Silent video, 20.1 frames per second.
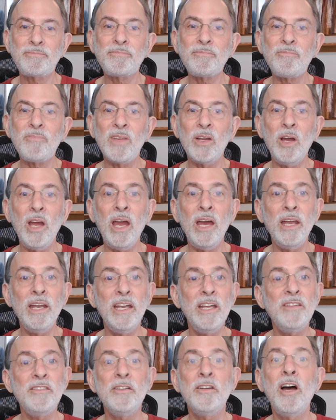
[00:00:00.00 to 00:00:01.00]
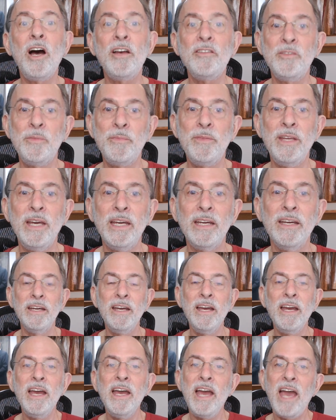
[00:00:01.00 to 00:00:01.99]
And it's an awesome thing.
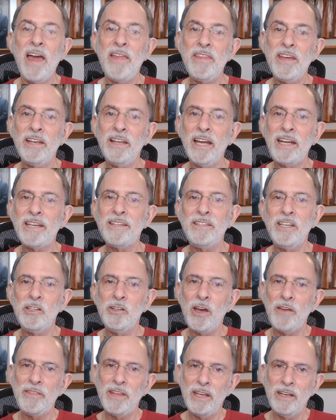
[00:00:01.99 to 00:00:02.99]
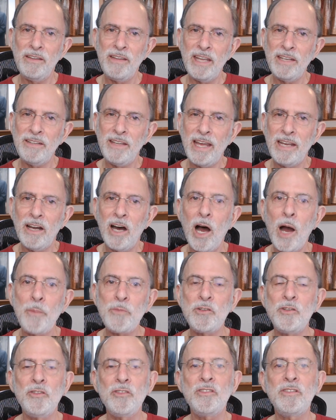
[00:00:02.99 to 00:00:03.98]
And then, like I said, you have that
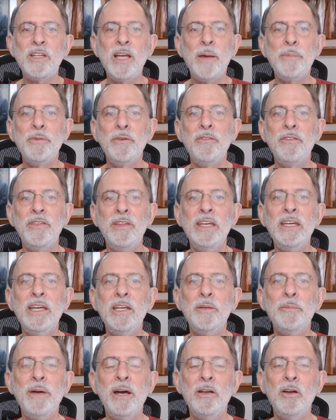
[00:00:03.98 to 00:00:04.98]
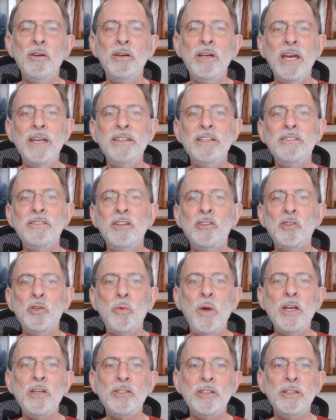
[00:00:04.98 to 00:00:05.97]
optional step of thinking about, okay, in this
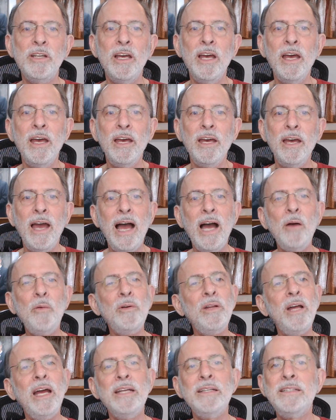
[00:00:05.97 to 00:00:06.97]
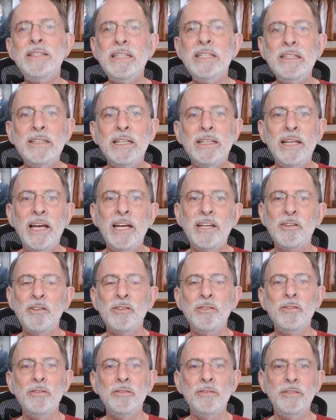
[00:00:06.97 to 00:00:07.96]
situation, how would I ideally like
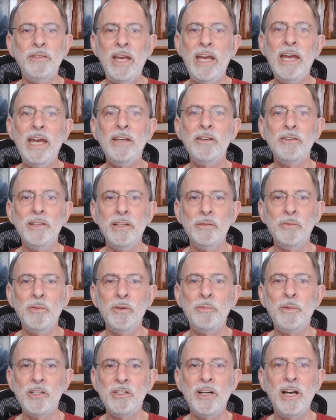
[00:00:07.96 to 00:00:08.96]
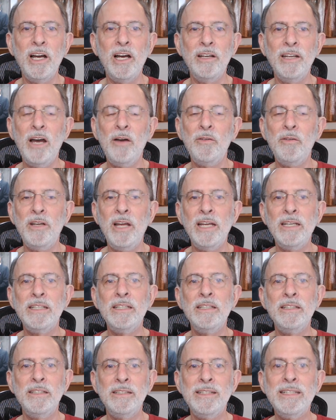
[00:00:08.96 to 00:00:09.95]
to handle it with my child? How would I
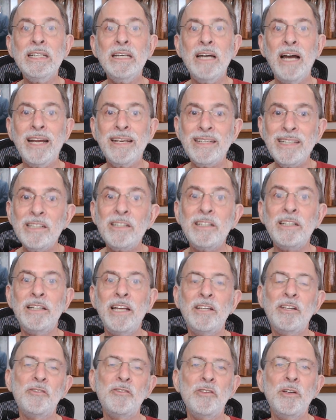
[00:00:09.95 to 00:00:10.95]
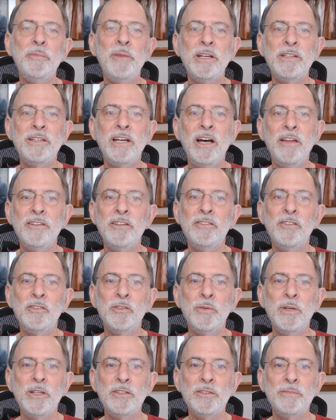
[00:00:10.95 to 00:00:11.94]
ideally like to treat my child in this situation?